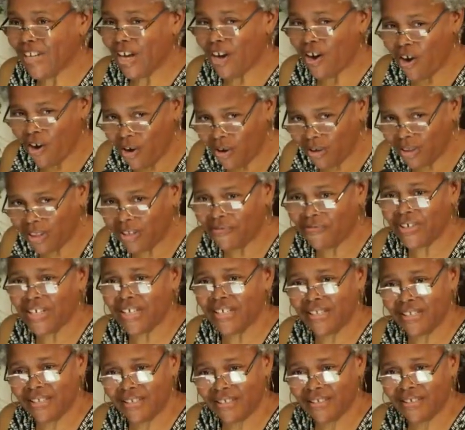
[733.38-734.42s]
all of
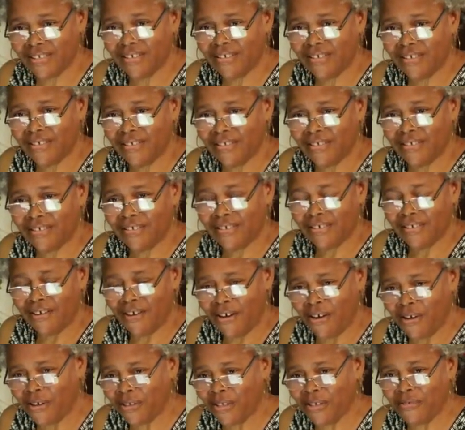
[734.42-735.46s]
us,
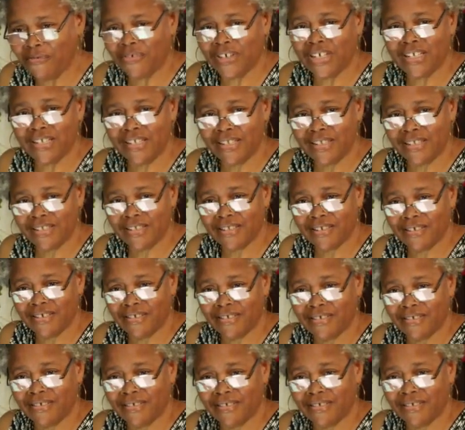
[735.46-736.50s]

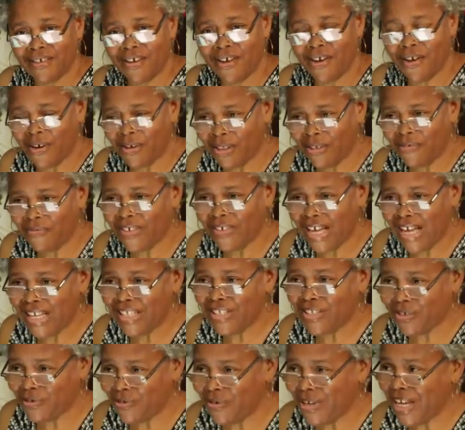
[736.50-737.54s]
all of
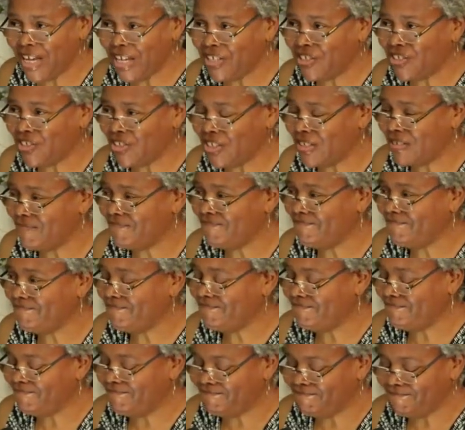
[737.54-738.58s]
God's creation
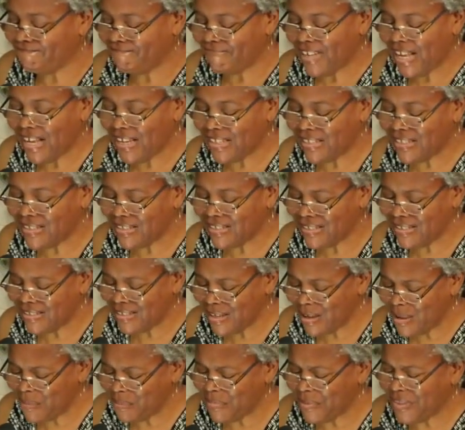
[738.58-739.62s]
has
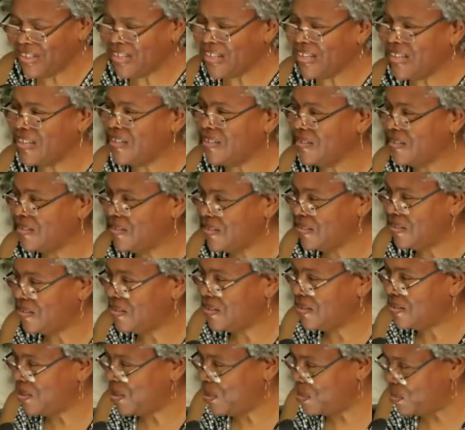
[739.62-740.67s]
something to